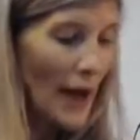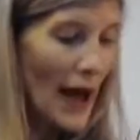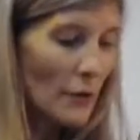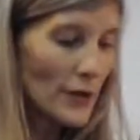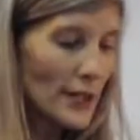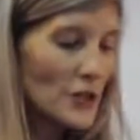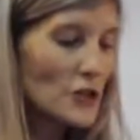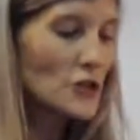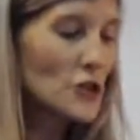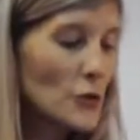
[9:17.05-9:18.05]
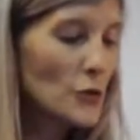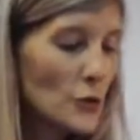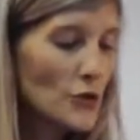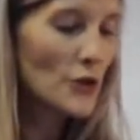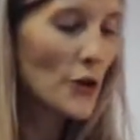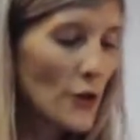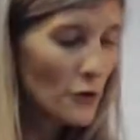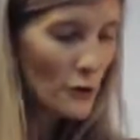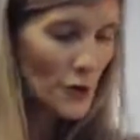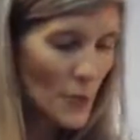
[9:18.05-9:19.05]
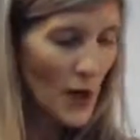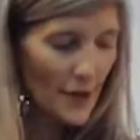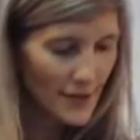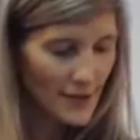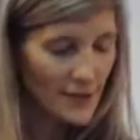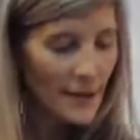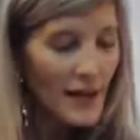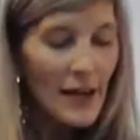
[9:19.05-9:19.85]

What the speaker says: power to choose your own response.